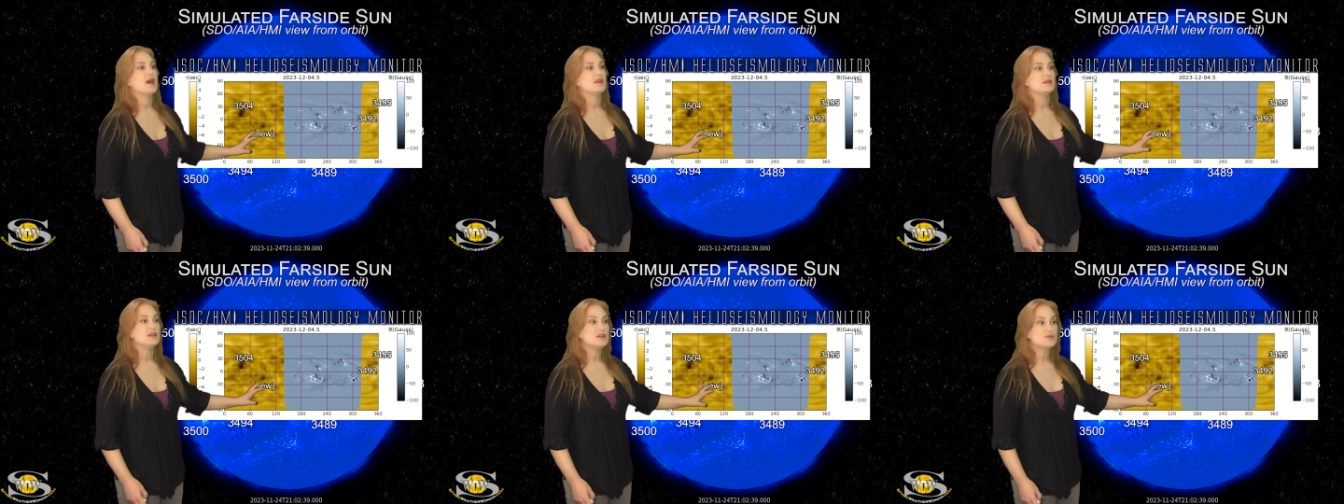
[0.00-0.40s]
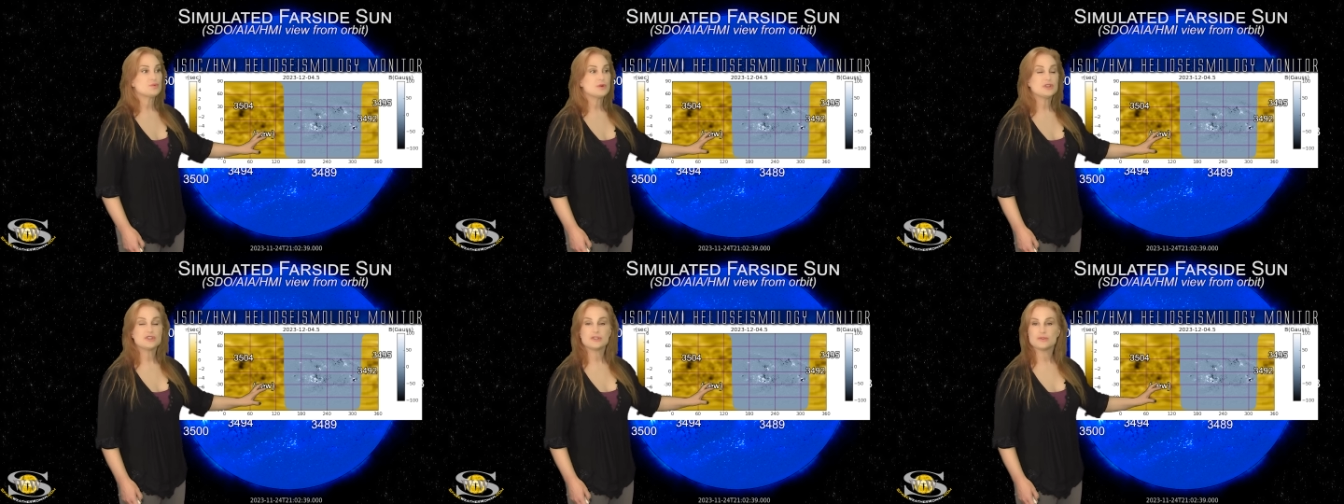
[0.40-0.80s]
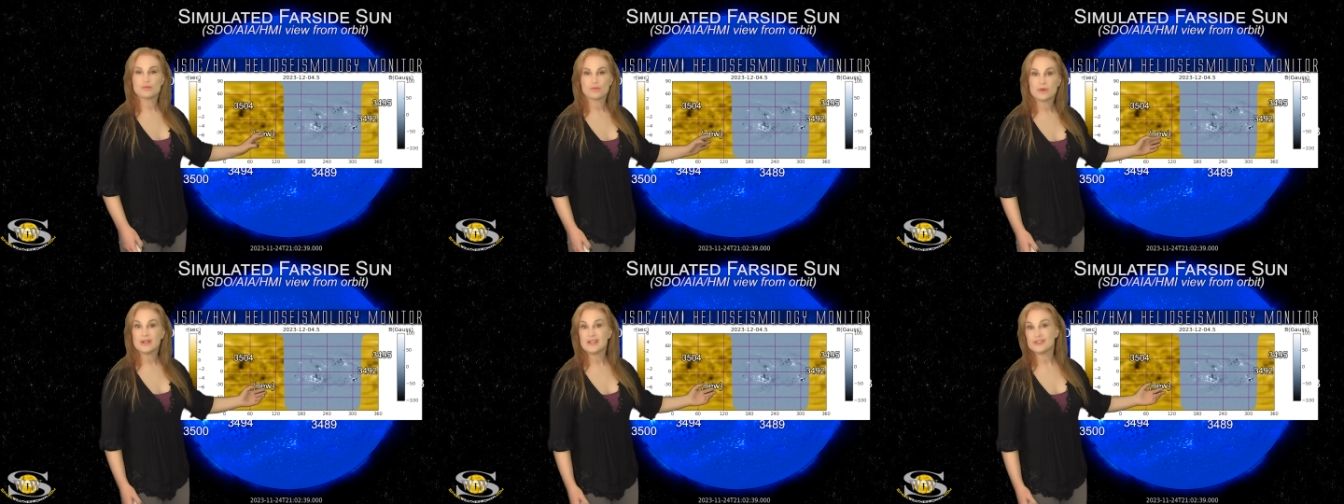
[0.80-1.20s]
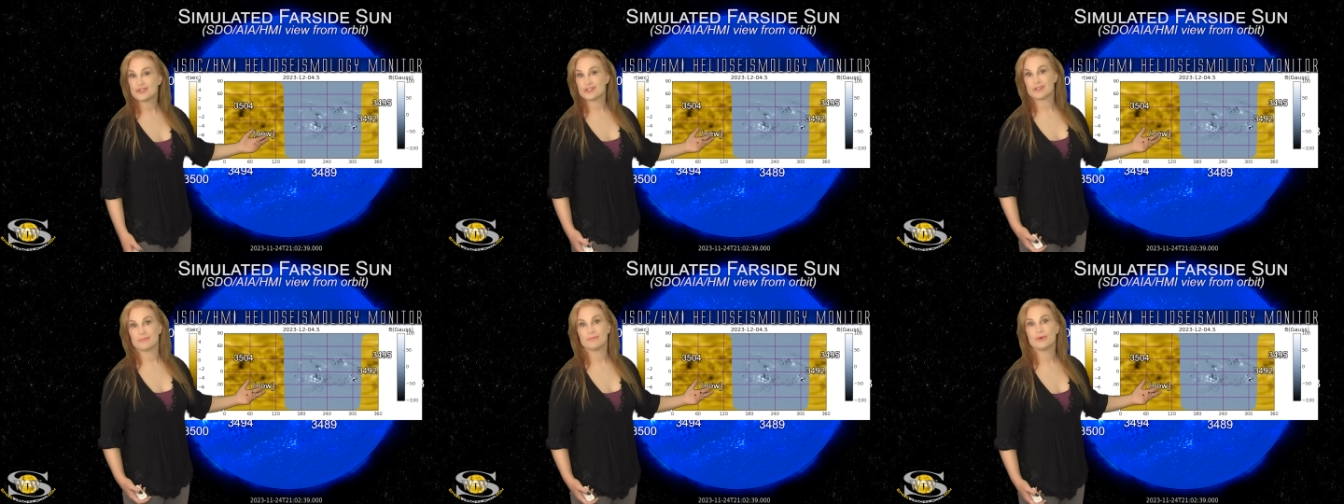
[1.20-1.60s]
These regions really
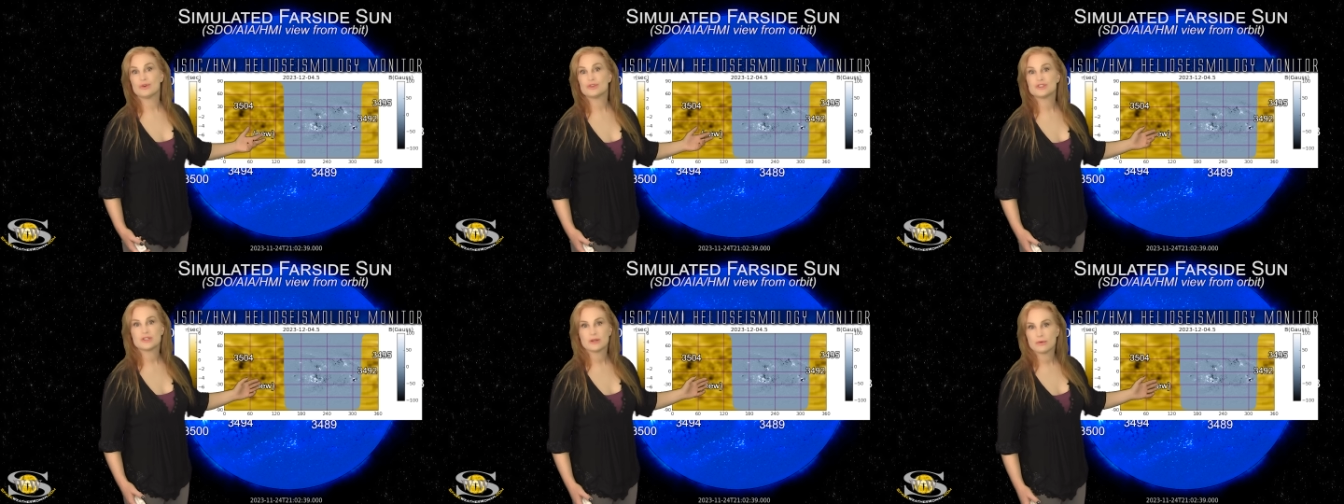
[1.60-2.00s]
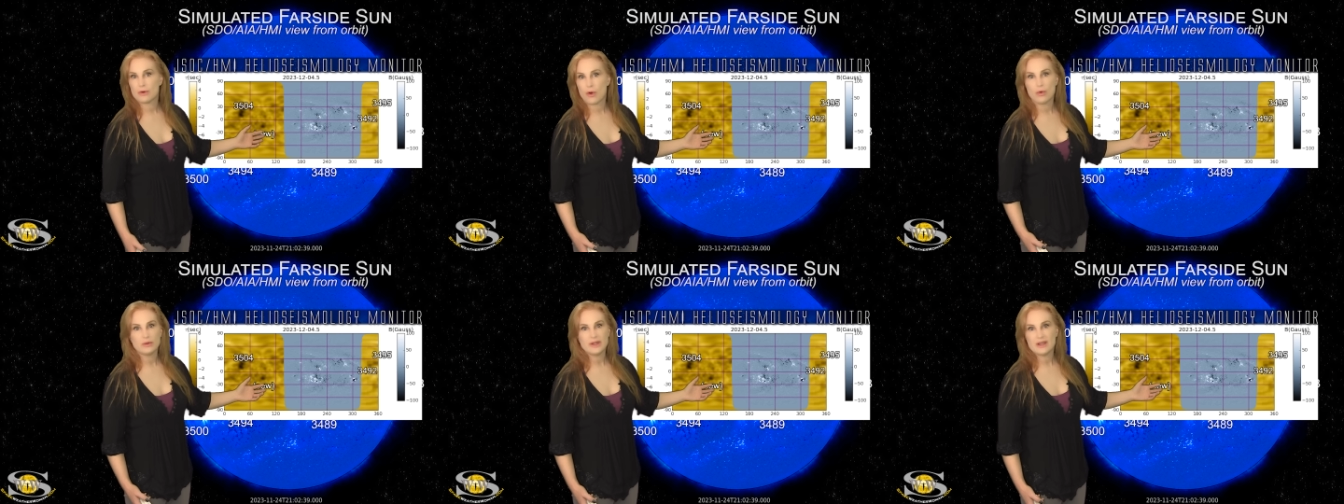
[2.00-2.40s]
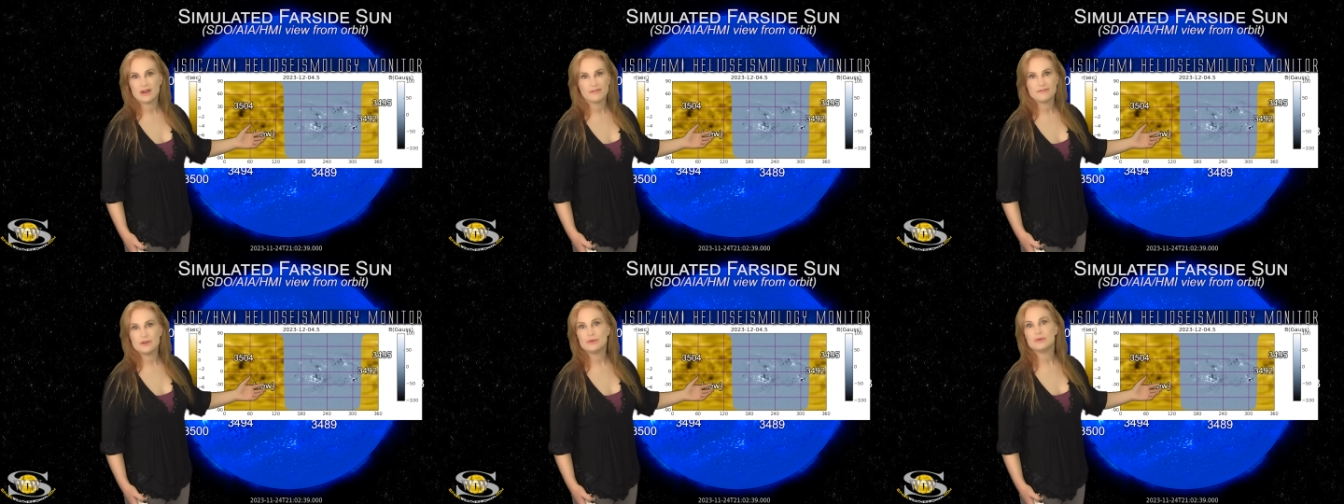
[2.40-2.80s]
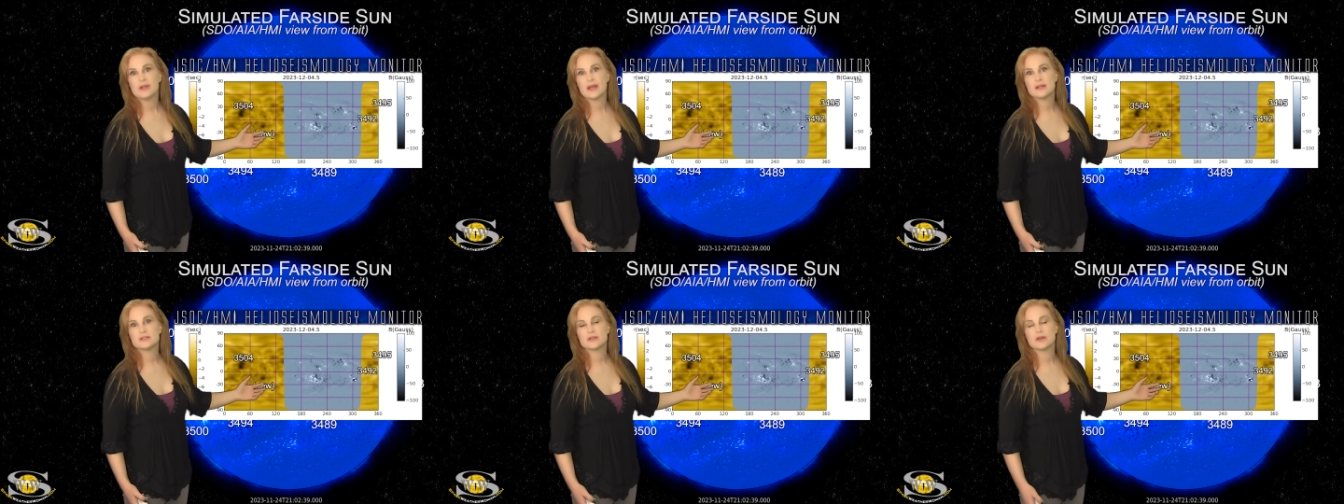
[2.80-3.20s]
just emerged only a few
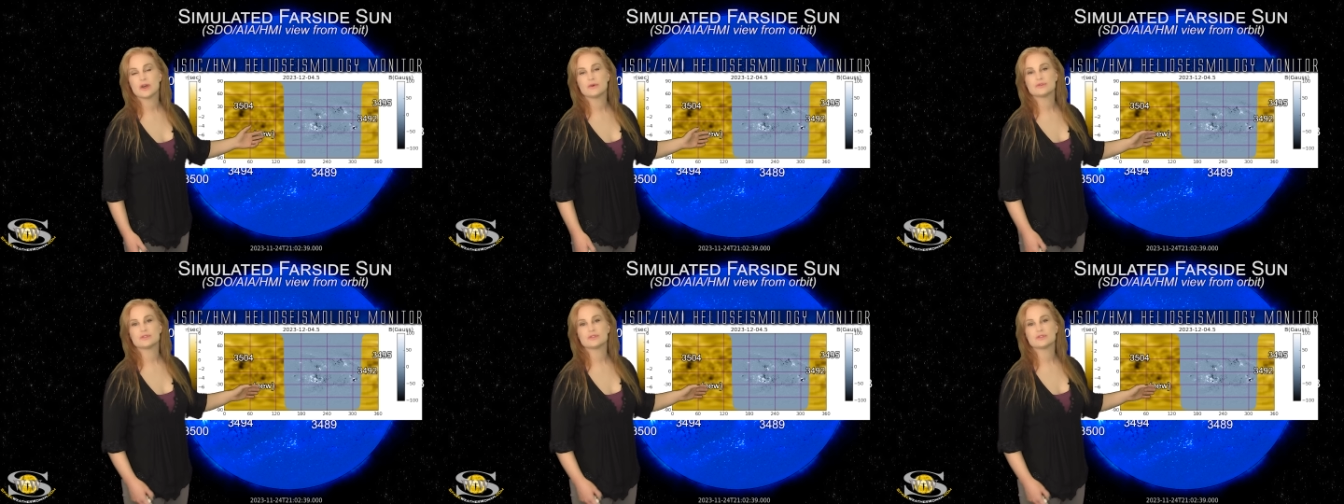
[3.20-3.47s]
days ago,